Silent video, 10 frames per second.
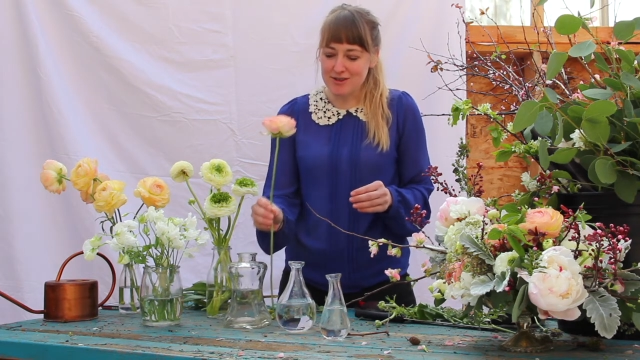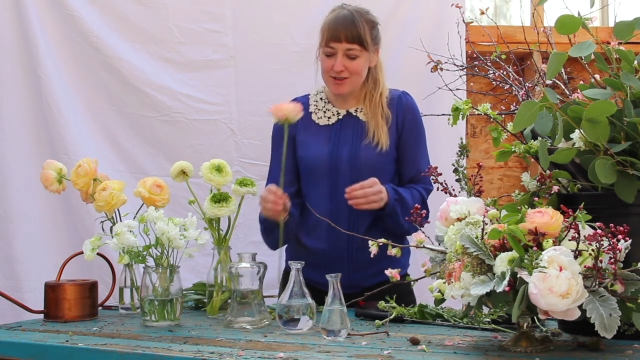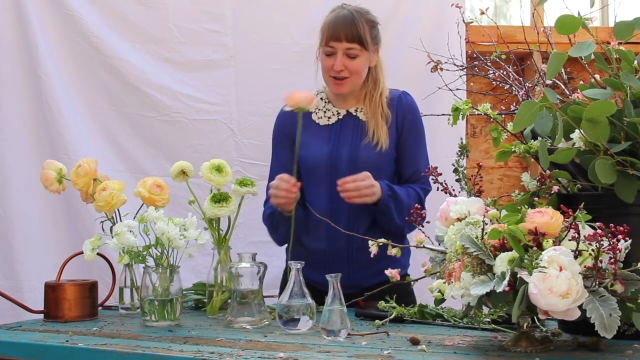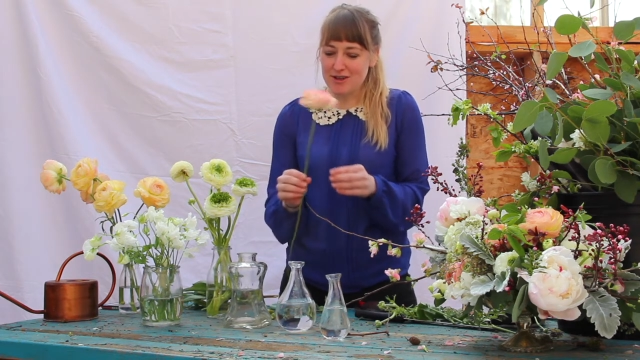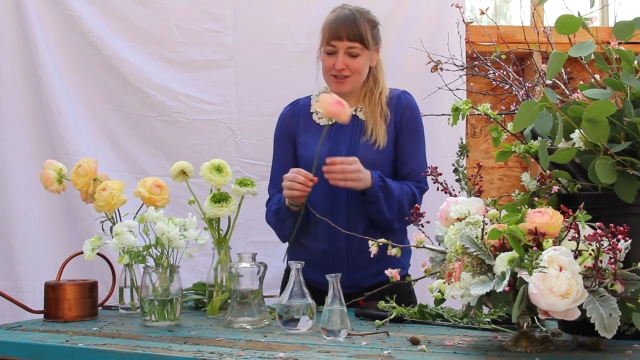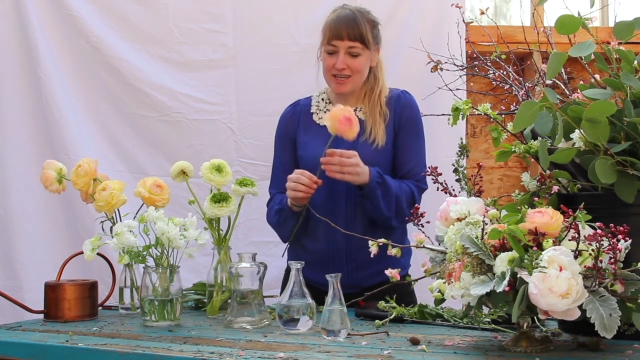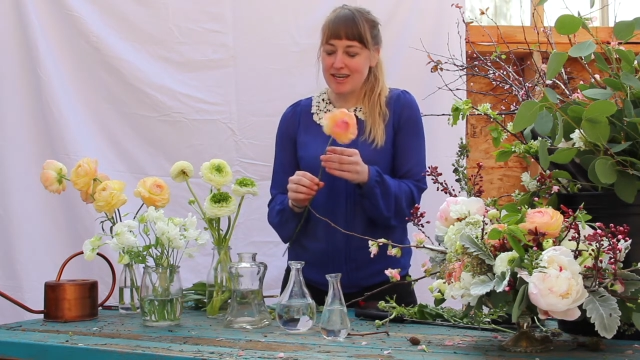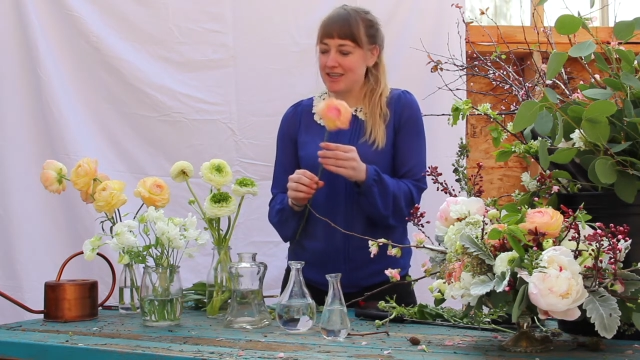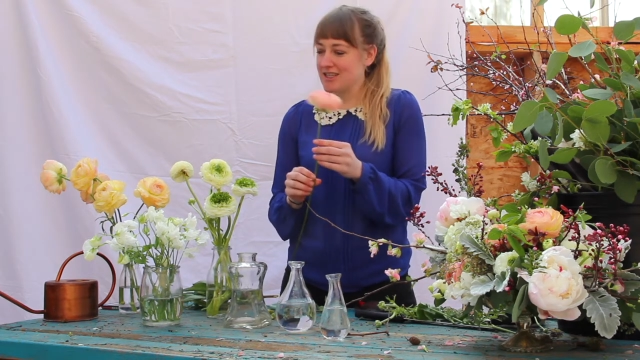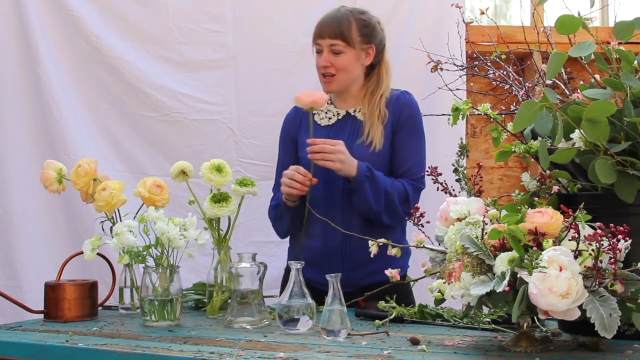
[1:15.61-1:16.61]
So you'll
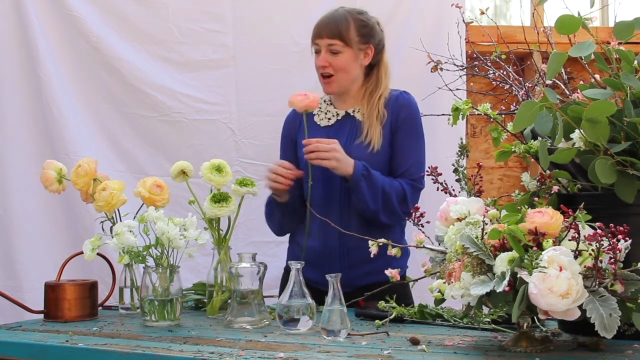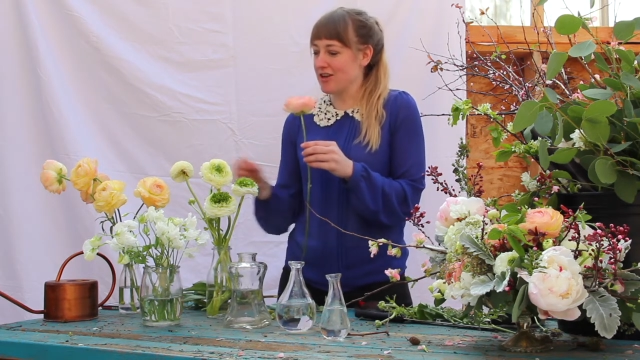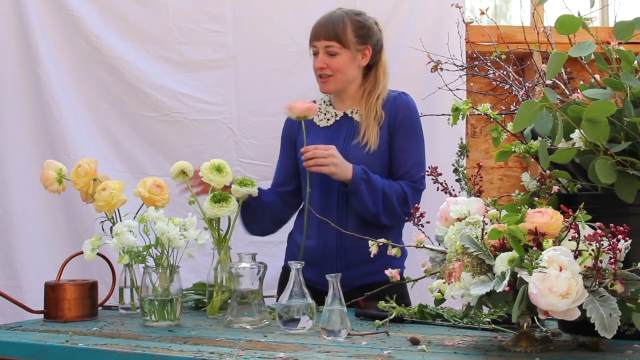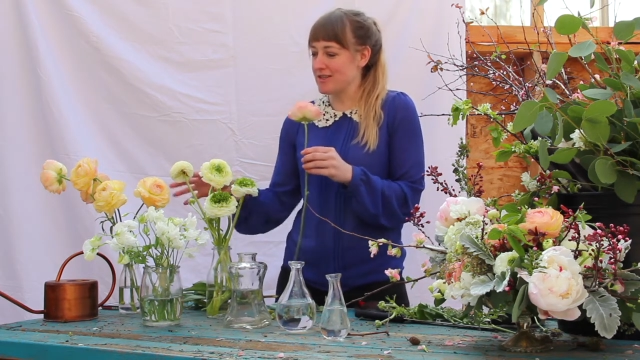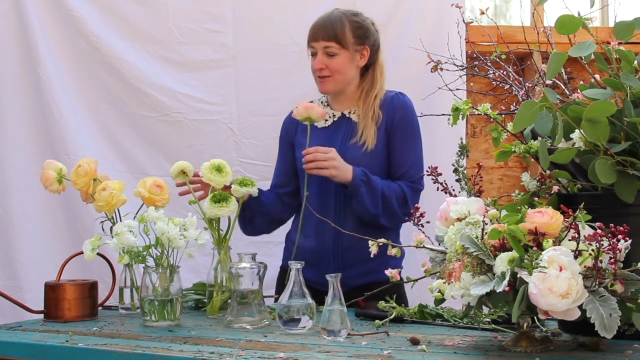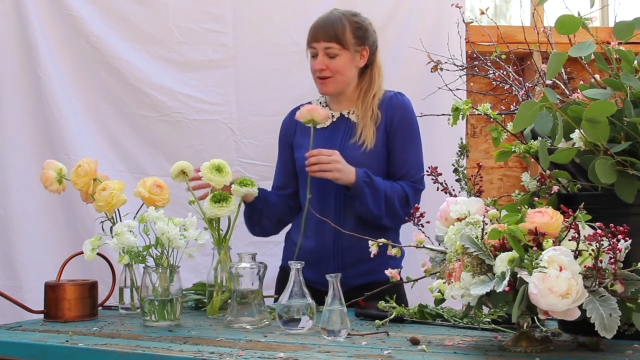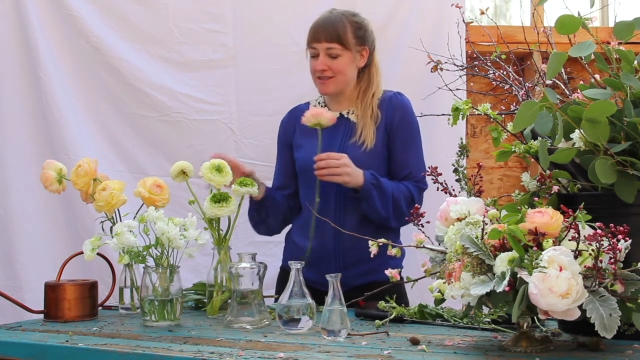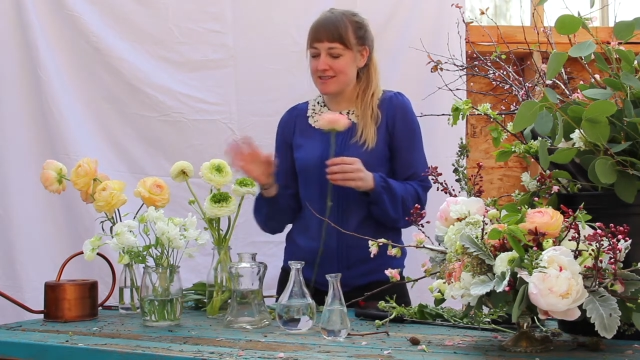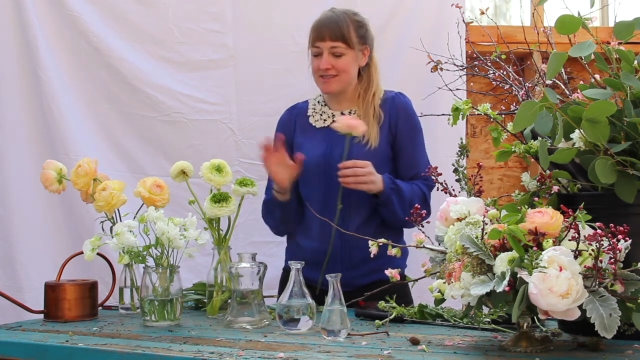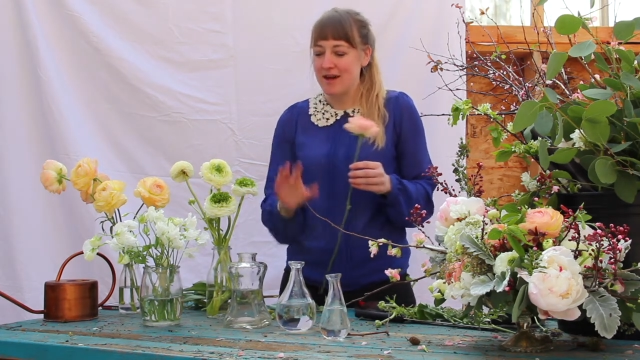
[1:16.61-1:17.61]
take the tallest
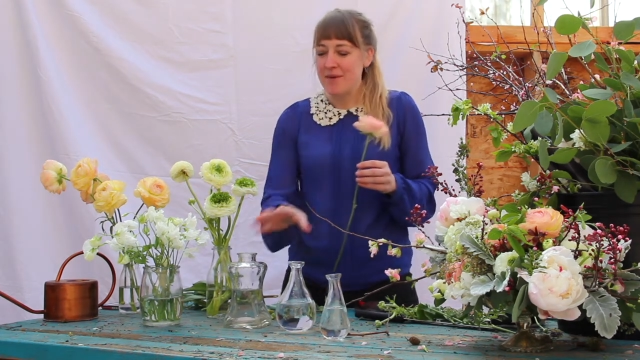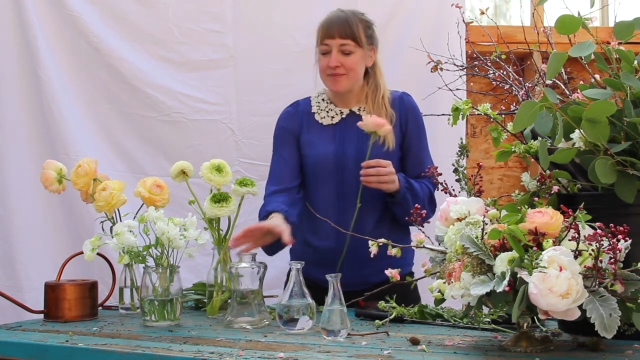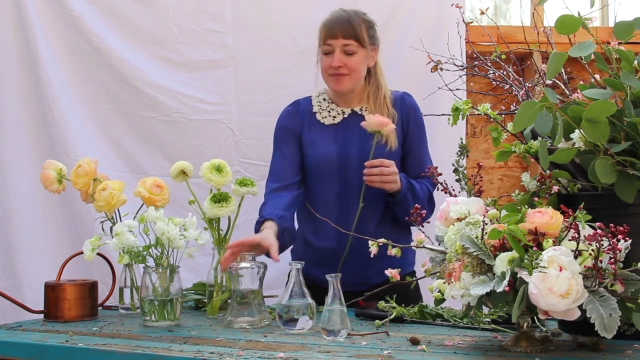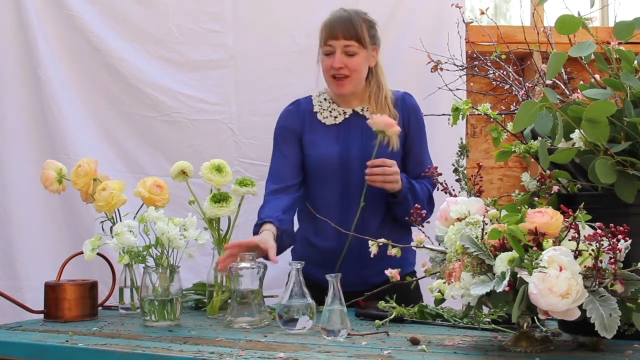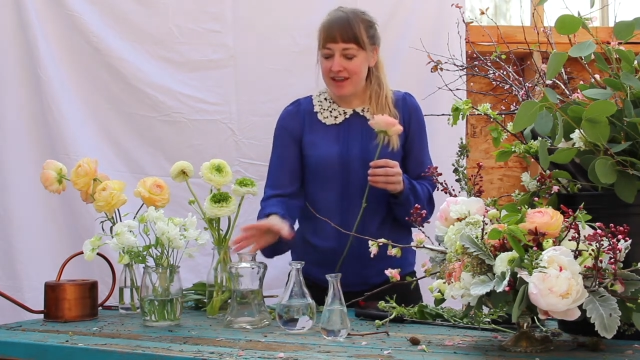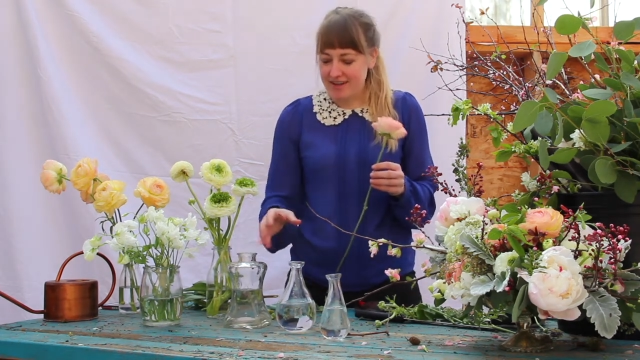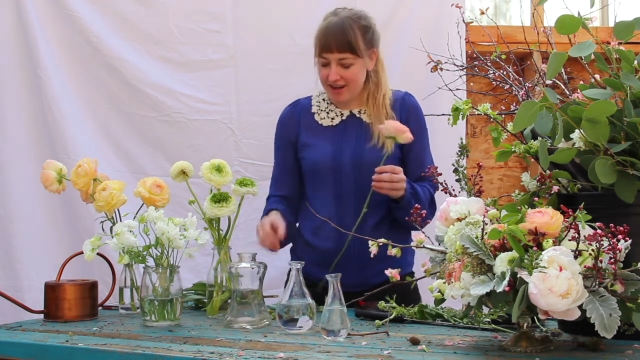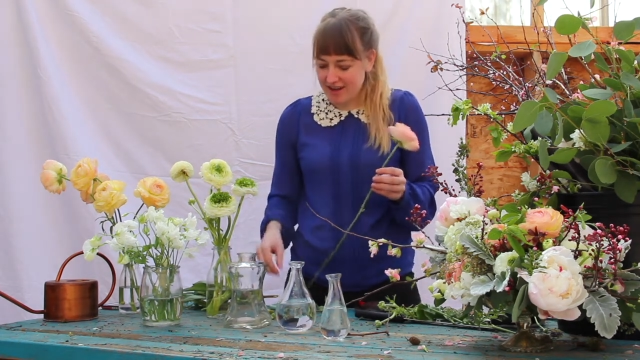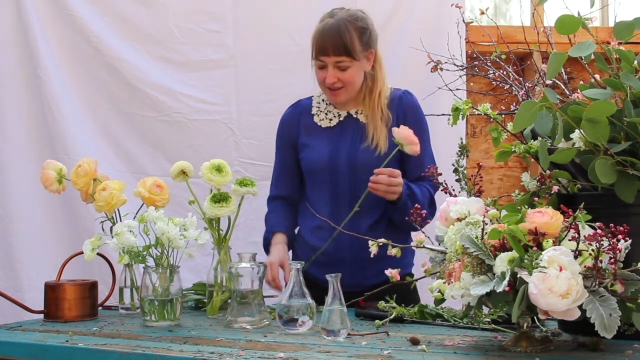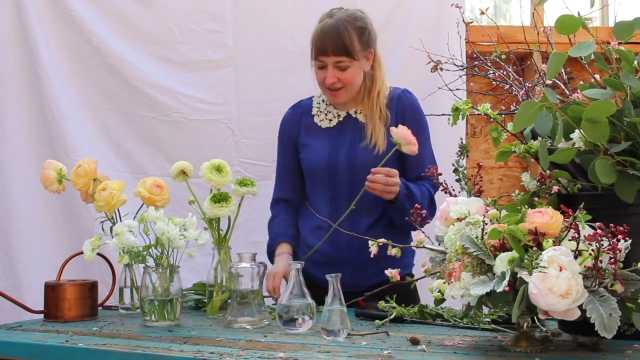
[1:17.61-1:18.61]
ones and
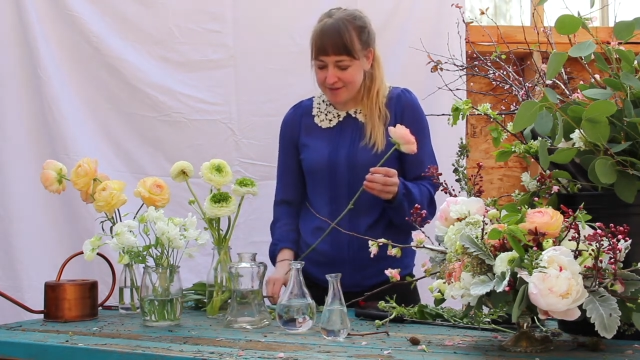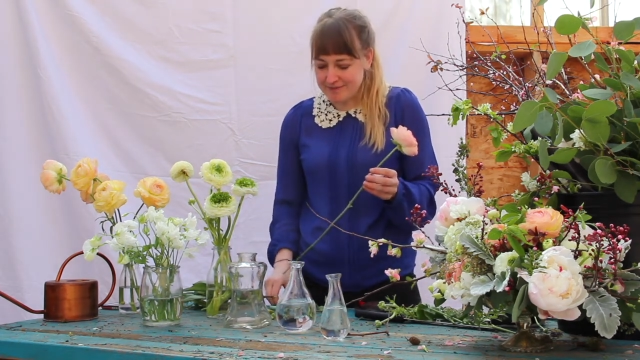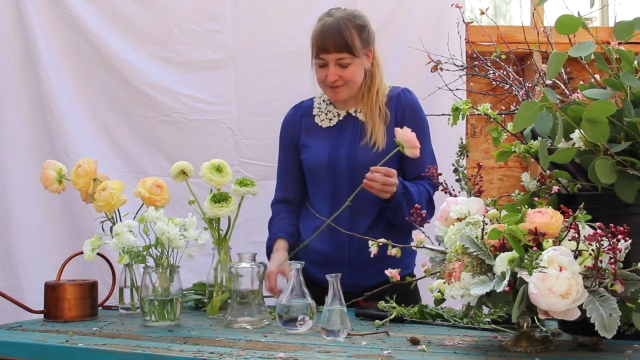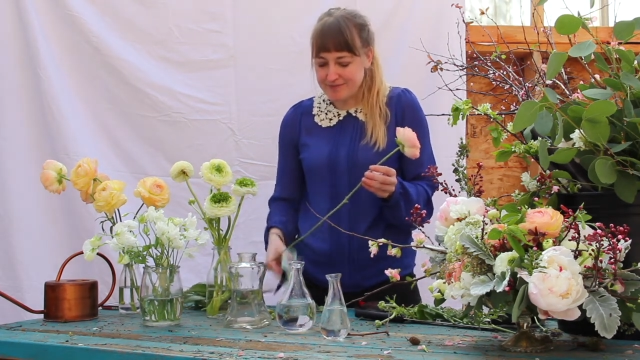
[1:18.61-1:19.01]
cut them